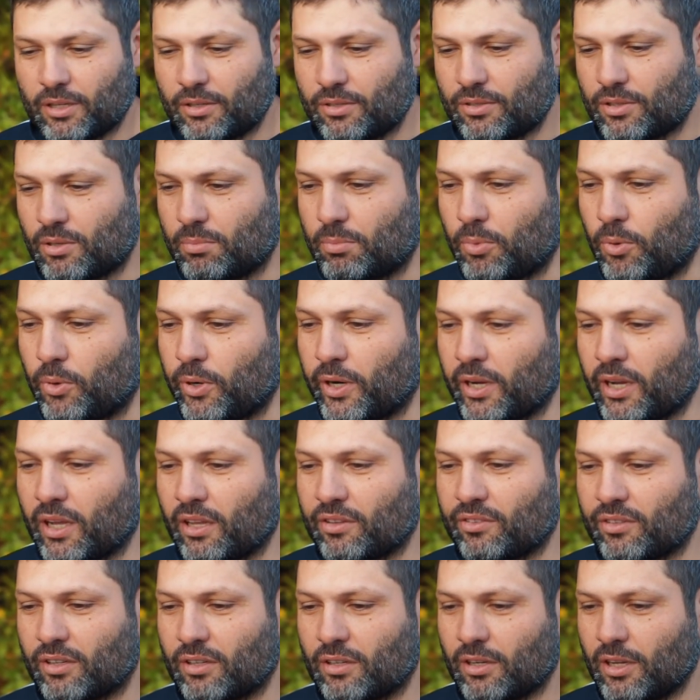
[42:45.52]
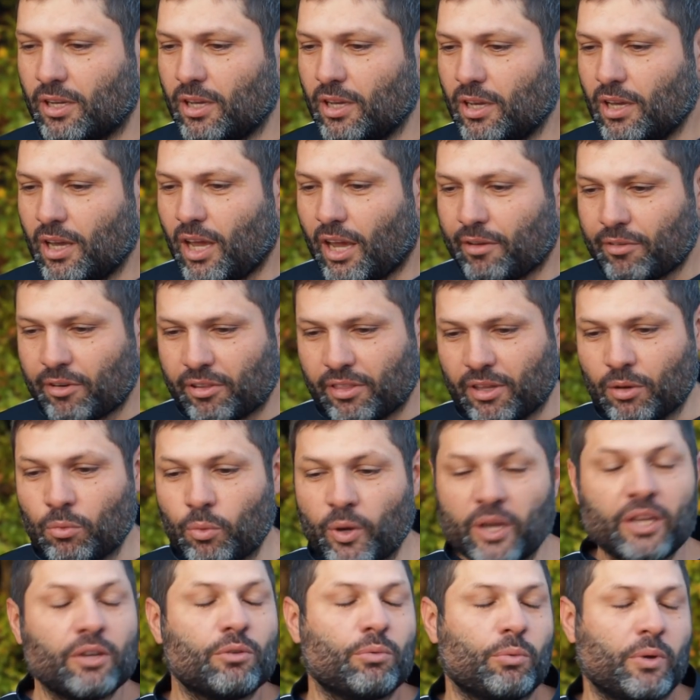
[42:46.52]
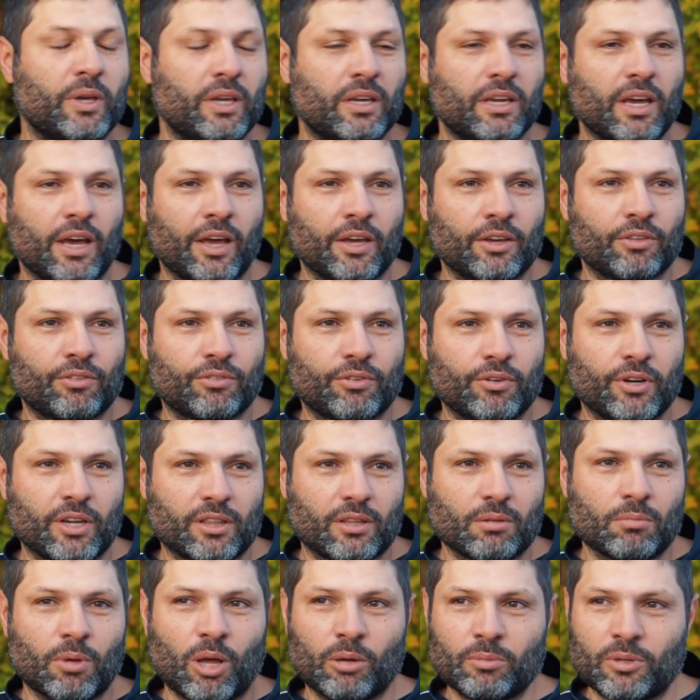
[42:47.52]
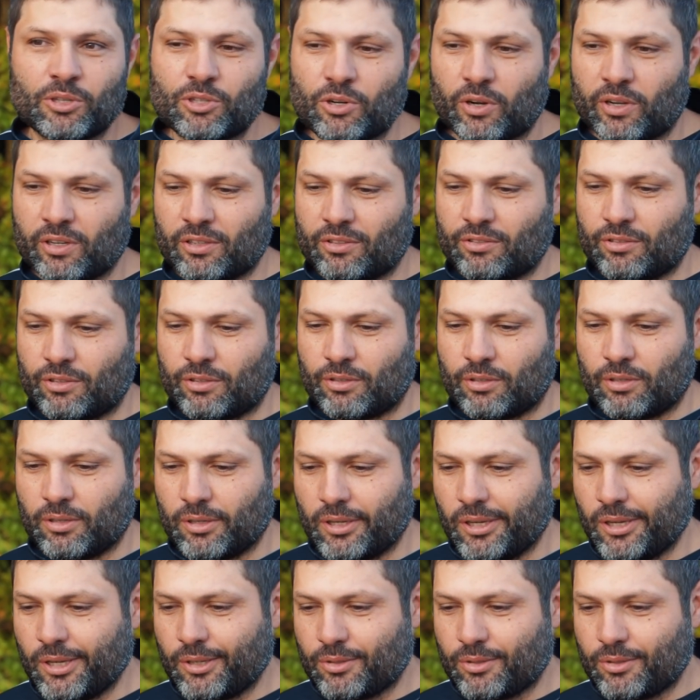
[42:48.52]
supporting us and everything we're going through at the moment, trying to